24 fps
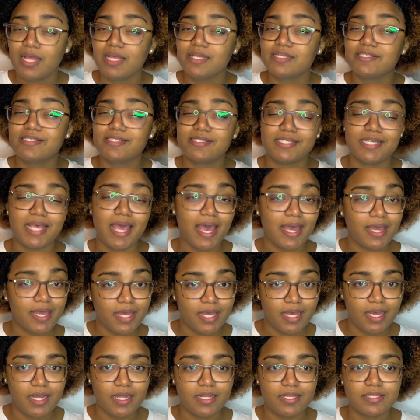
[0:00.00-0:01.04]

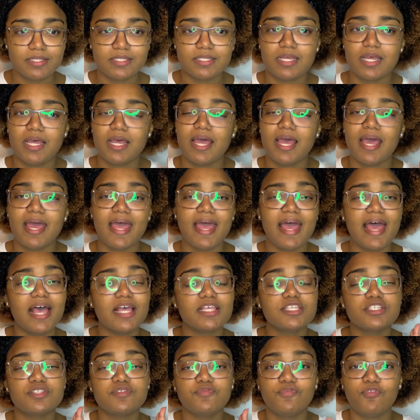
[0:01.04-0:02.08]
2nd,
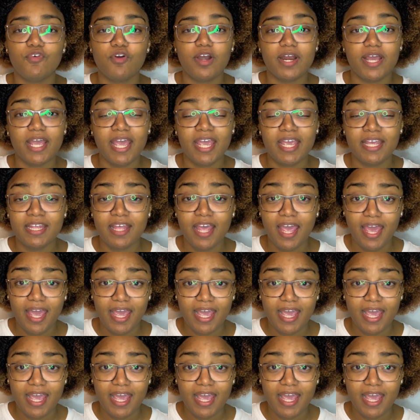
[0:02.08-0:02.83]
ask for a